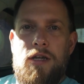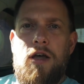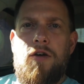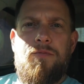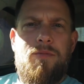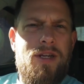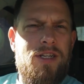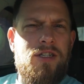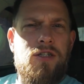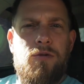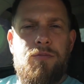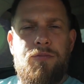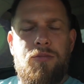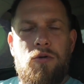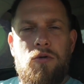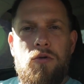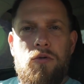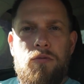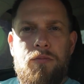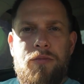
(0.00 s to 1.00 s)
I've messaged
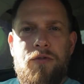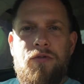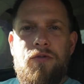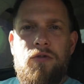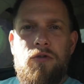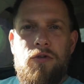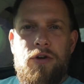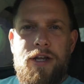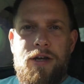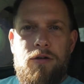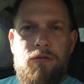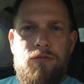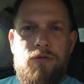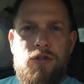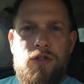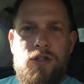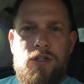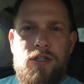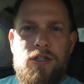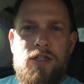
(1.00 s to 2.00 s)
Paul before now
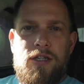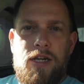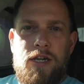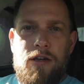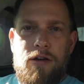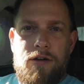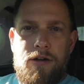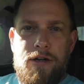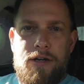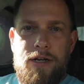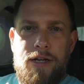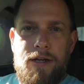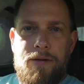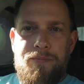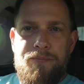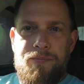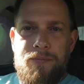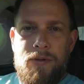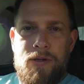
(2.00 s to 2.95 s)
just to say hi and that,